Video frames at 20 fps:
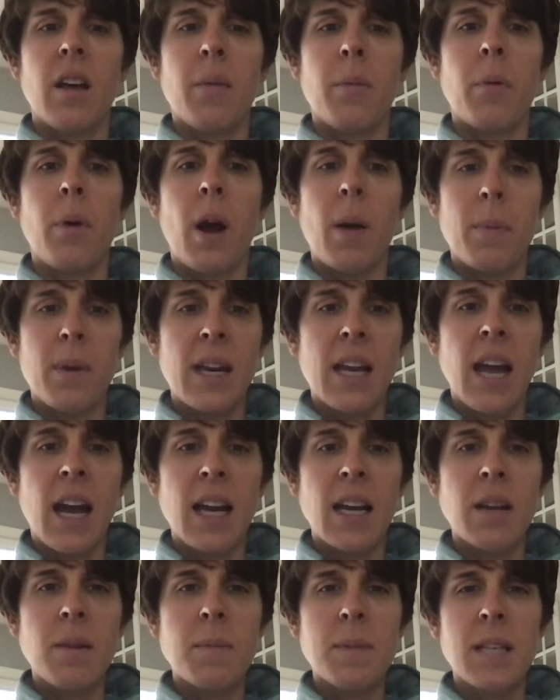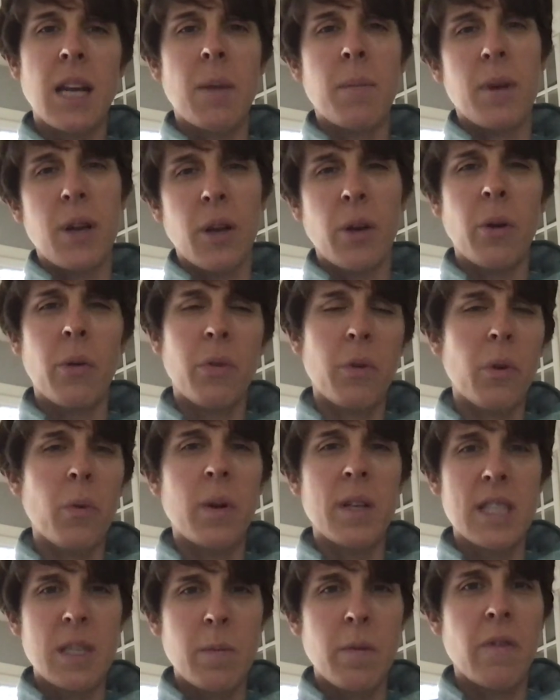property items, and I'm going to go through
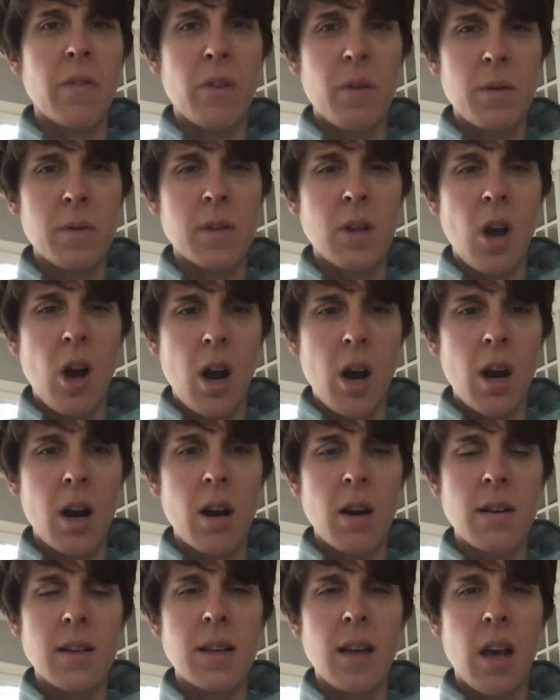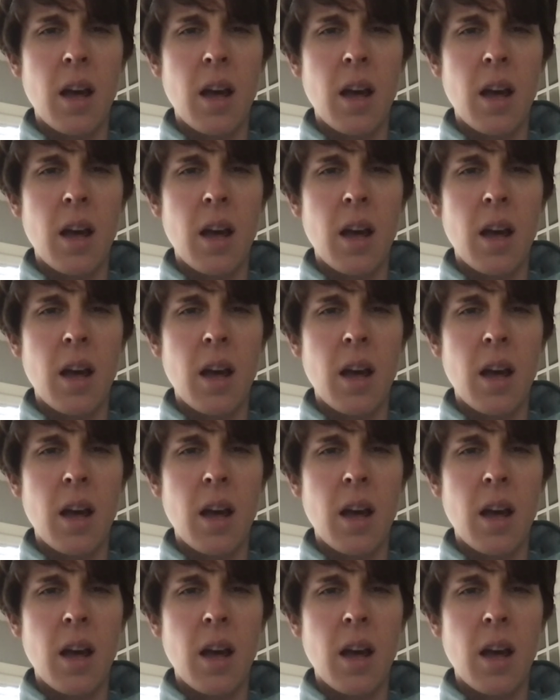what some of those are,